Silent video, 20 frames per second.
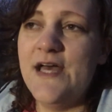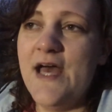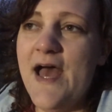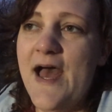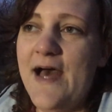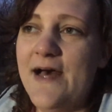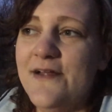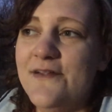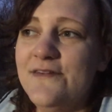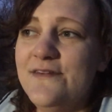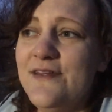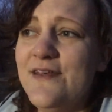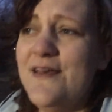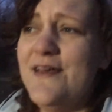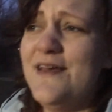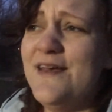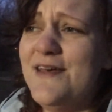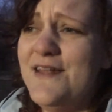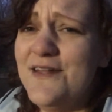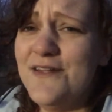as
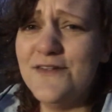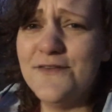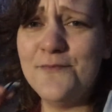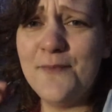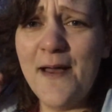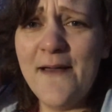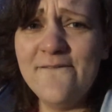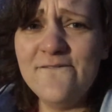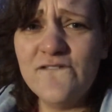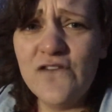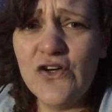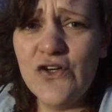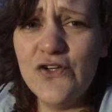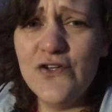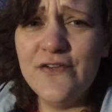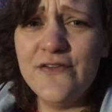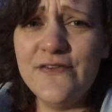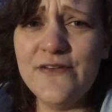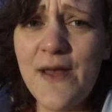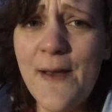it is my
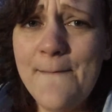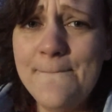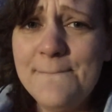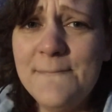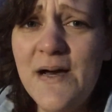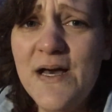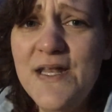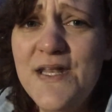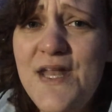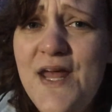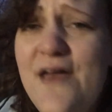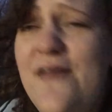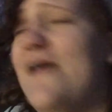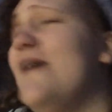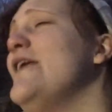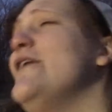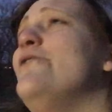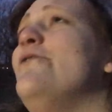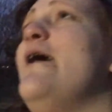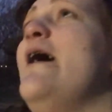first Monday
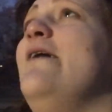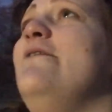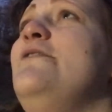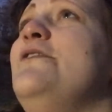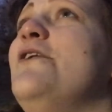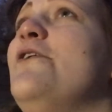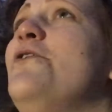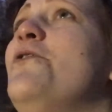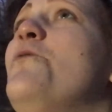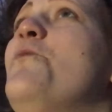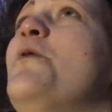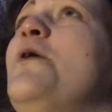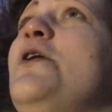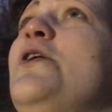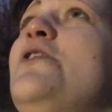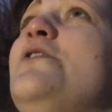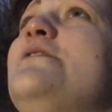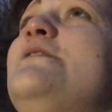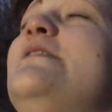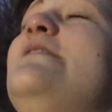that I don't have to go to
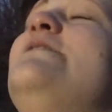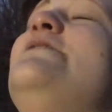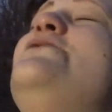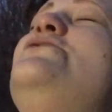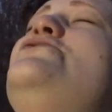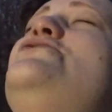work since